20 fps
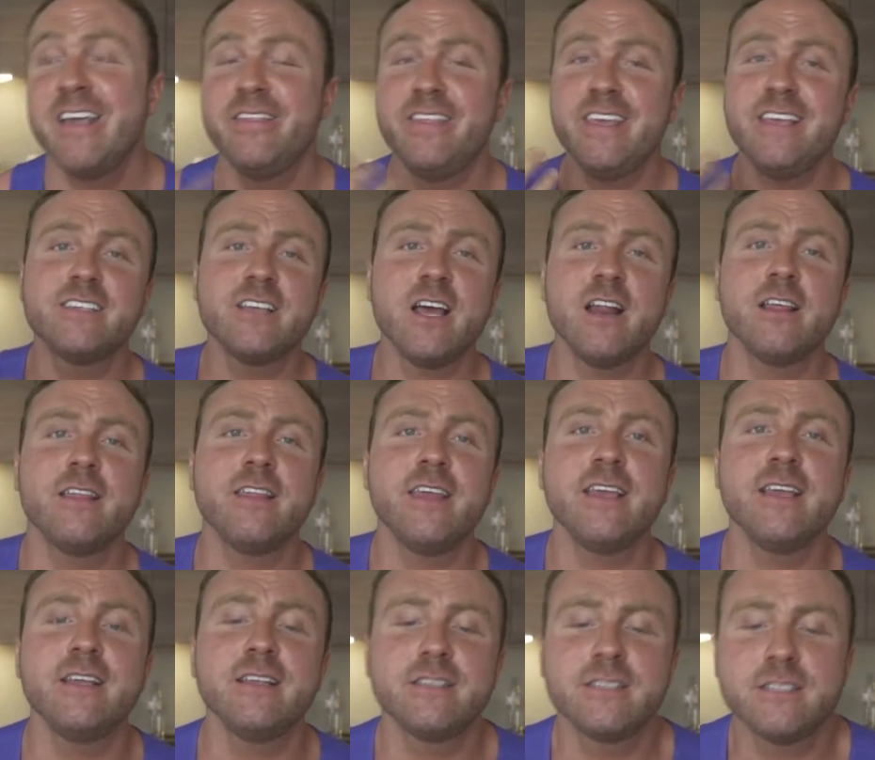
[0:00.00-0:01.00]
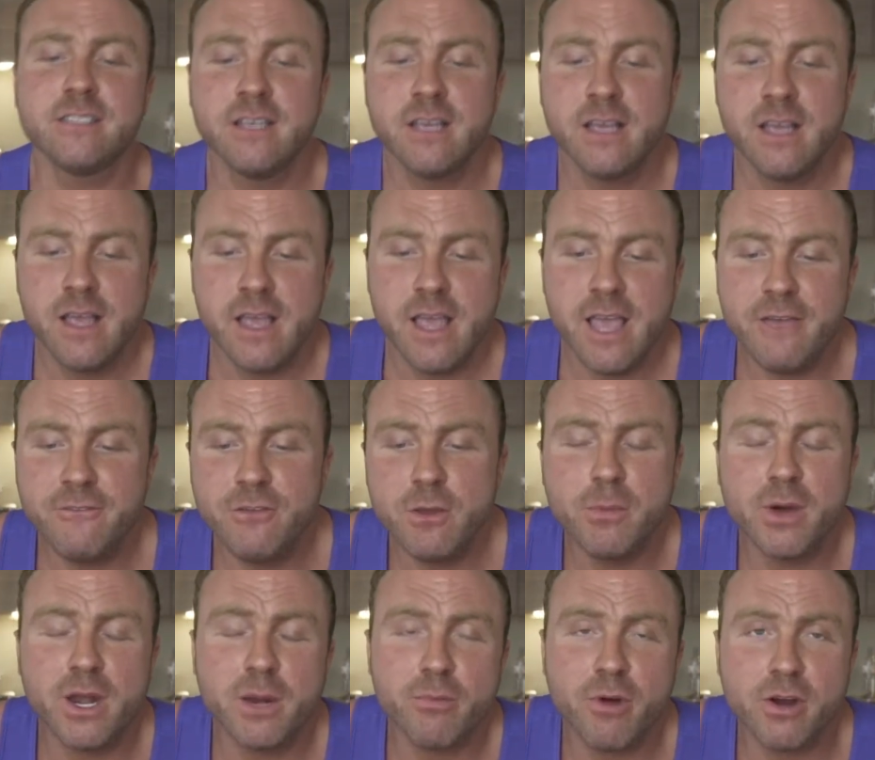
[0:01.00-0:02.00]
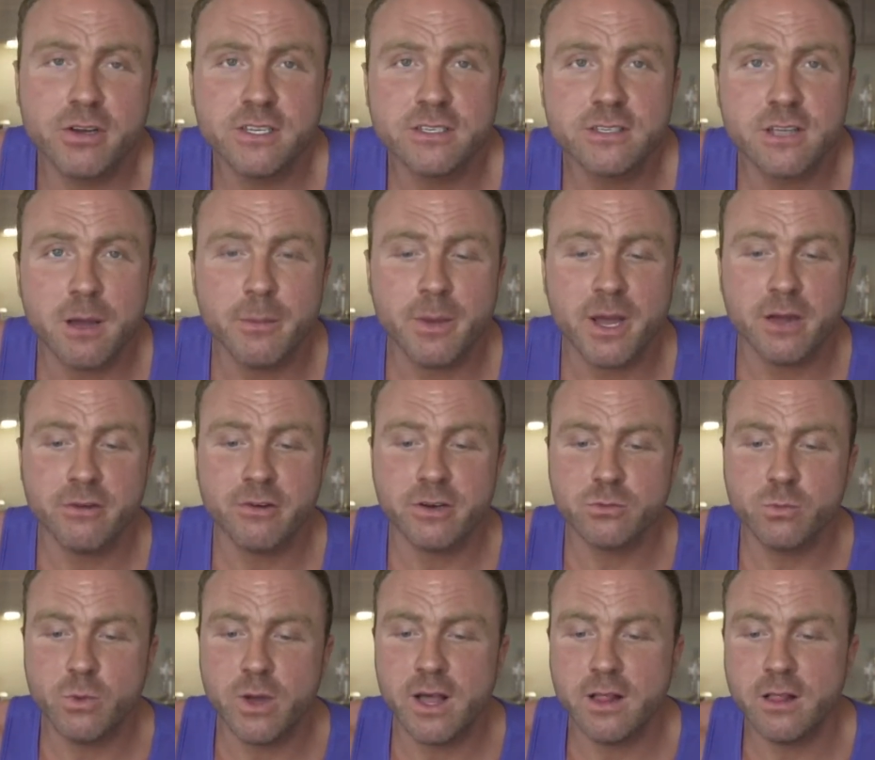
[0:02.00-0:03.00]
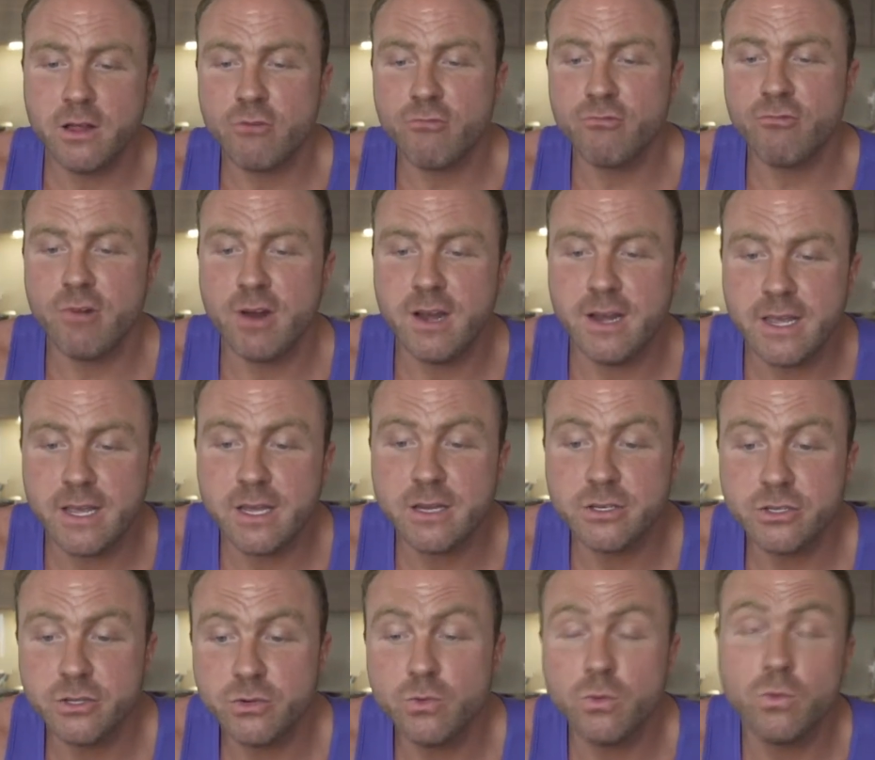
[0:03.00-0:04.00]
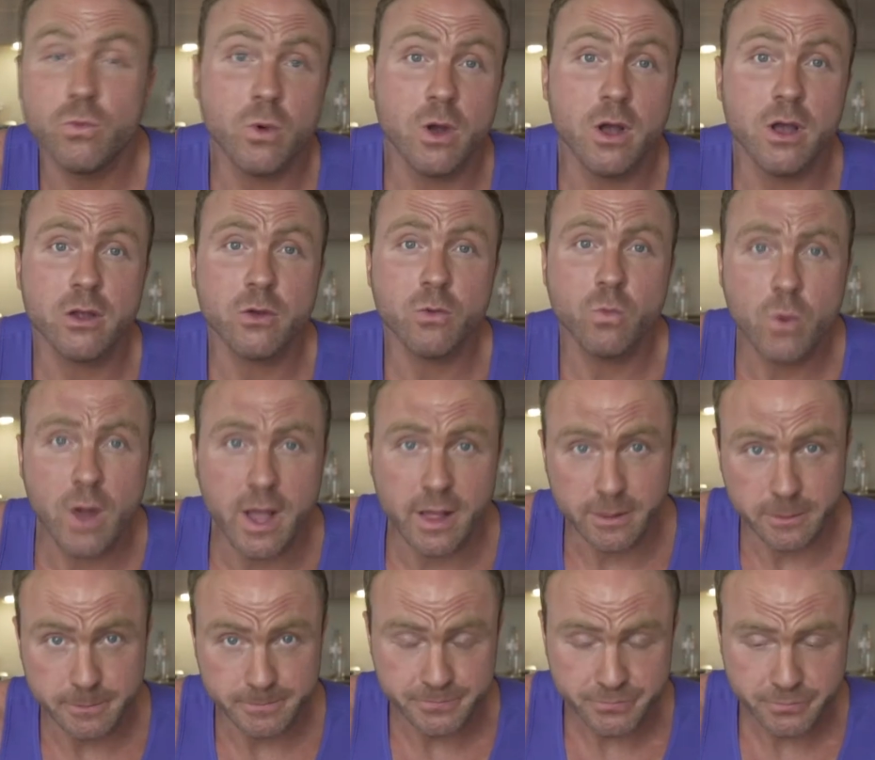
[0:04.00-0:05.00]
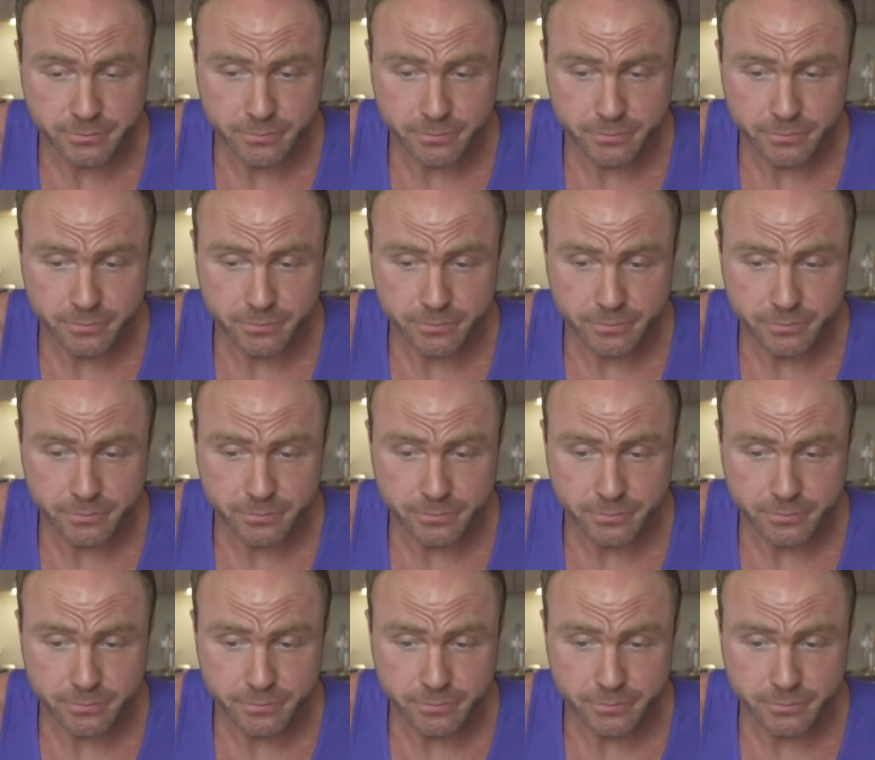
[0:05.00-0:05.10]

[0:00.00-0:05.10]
These kind of things, if your body processes carbohydrates well, really do work well.